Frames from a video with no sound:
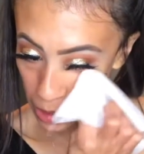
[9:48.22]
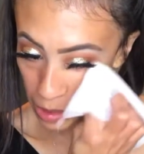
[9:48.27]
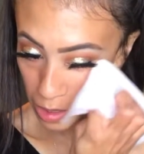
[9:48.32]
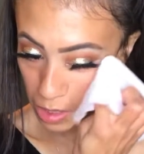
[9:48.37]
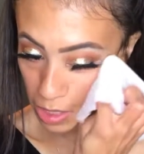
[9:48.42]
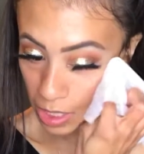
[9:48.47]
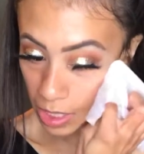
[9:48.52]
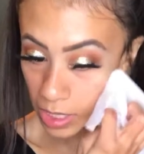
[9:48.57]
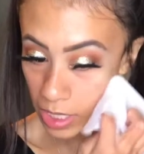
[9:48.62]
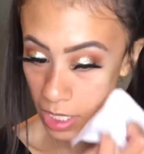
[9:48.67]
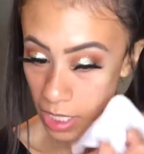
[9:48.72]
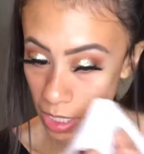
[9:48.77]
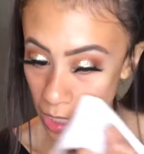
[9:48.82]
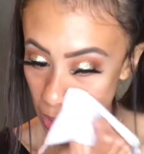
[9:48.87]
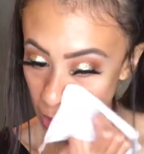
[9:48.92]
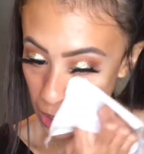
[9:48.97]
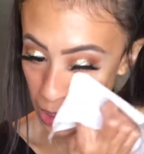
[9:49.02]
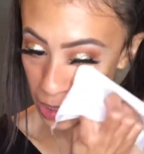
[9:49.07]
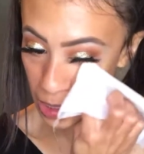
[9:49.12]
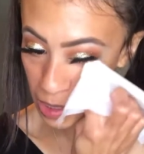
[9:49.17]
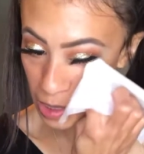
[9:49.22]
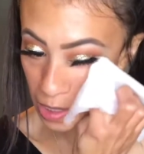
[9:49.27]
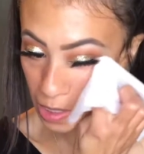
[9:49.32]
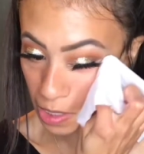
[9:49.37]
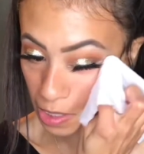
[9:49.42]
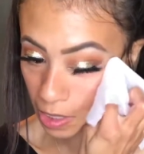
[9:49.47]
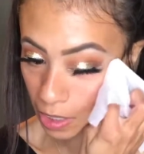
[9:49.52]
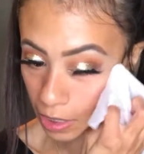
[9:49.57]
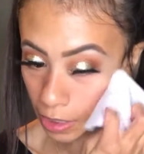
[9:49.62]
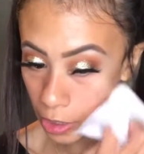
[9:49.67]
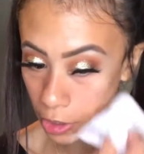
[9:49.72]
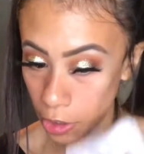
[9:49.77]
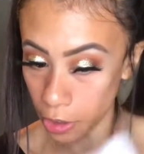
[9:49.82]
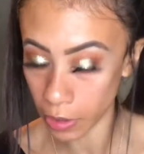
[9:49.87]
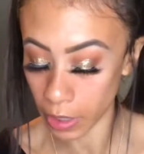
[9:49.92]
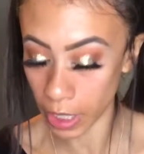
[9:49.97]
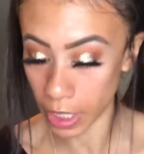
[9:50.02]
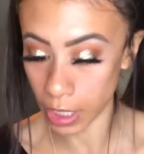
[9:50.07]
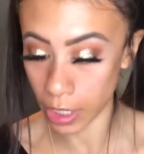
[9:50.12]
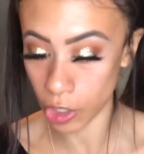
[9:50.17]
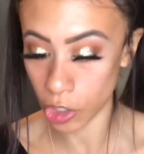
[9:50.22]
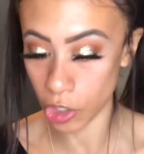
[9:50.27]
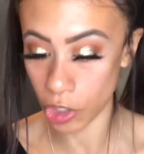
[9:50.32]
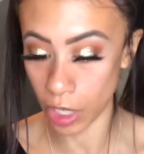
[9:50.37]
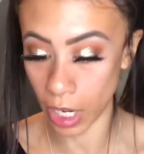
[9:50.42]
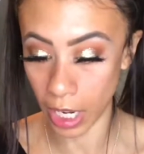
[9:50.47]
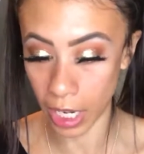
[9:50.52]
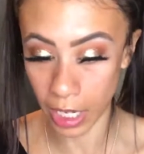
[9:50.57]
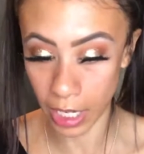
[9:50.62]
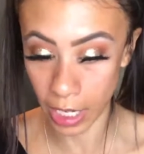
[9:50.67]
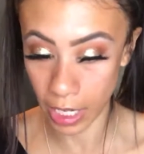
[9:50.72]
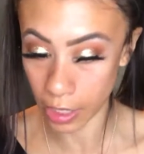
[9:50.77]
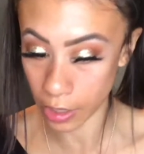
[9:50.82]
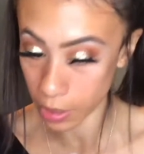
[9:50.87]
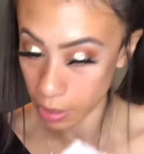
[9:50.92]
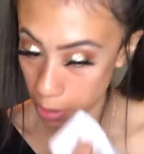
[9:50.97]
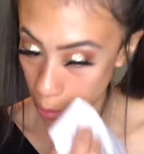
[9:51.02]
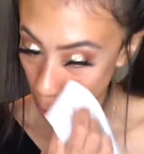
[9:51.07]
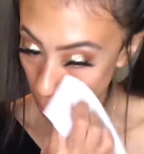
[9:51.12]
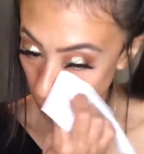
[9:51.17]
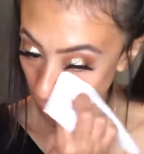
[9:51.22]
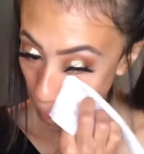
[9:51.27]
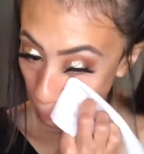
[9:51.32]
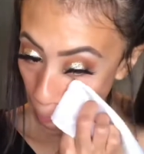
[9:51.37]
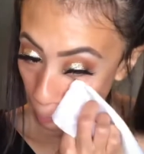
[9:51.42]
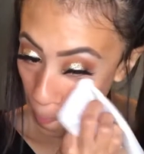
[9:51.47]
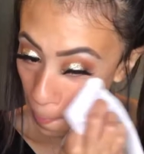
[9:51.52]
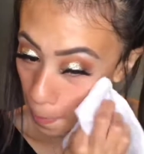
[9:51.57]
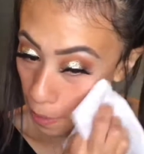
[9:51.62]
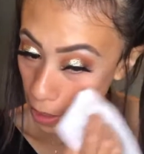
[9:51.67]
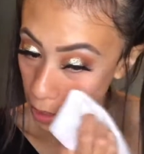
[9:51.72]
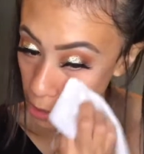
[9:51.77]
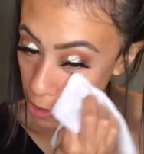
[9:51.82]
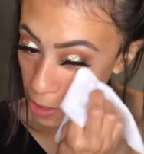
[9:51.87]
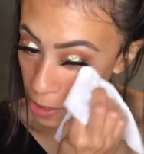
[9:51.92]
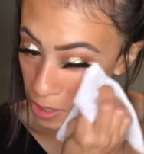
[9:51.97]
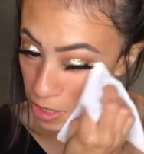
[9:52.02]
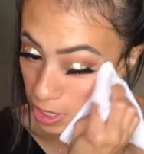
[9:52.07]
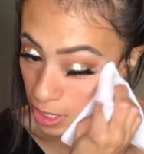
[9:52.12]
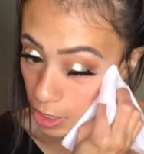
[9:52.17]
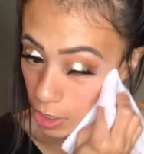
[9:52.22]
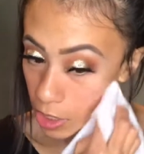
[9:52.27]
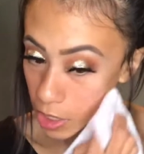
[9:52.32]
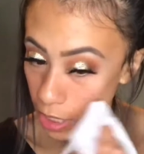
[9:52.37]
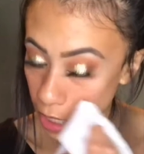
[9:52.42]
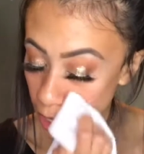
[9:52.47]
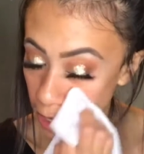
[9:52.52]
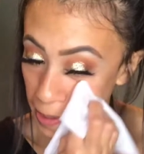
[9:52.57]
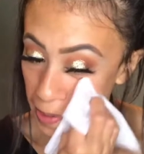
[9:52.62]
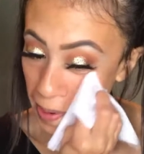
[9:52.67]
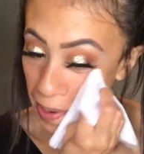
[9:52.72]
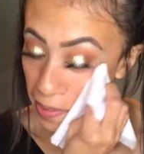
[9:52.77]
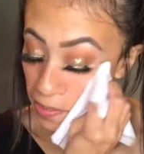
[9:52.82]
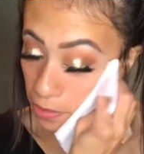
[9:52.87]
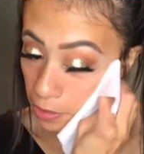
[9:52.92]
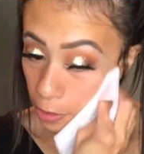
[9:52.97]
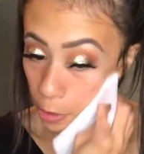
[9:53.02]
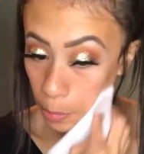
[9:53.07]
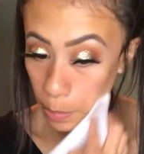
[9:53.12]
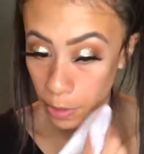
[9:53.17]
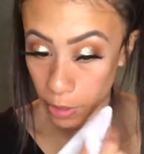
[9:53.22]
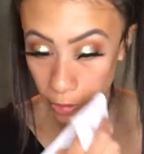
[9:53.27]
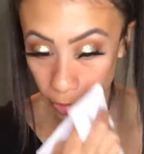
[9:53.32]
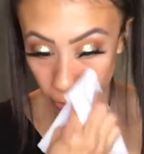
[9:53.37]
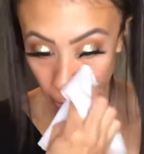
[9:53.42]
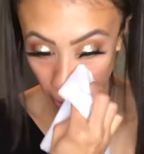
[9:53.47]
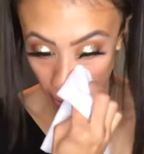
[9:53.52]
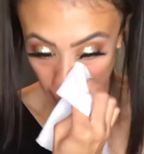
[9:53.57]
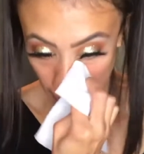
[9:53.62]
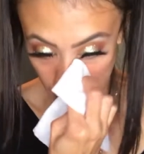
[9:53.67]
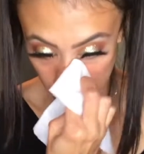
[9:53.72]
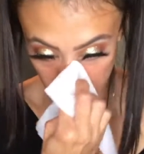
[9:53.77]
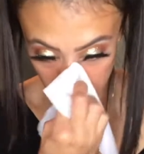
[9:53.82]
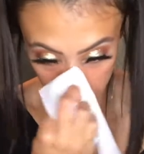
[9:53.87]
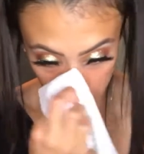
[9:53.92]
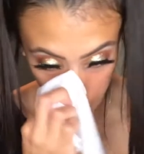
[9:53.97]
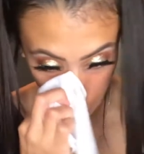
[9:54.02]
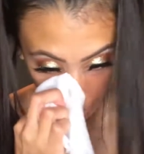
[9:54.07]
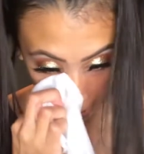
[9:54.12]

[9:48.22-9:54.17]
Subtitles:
Since it is a glittery shade and it does tend to kind of have a little bit of fallout,